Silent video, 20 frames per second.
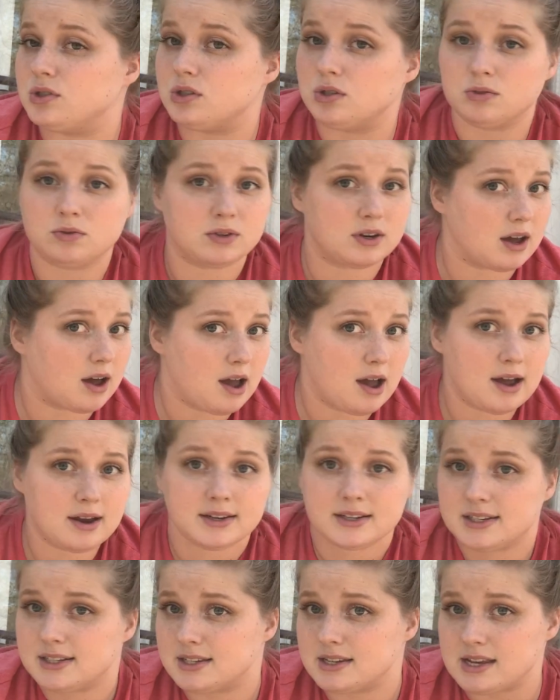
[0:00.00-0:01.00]
do
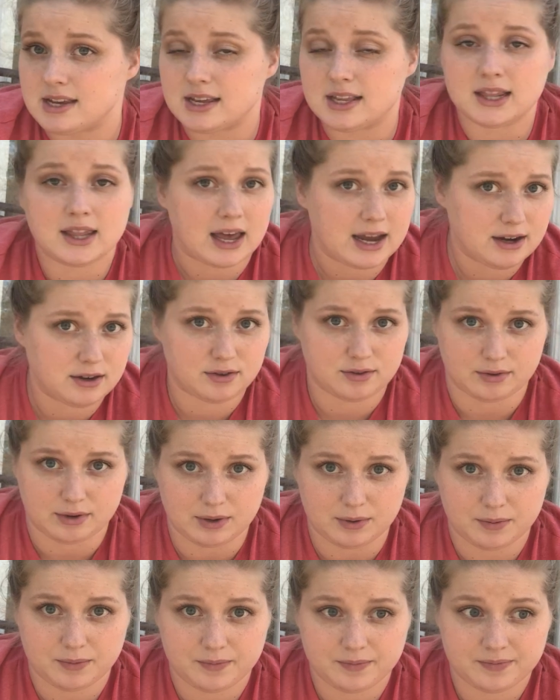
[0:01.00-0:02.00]
not see light through?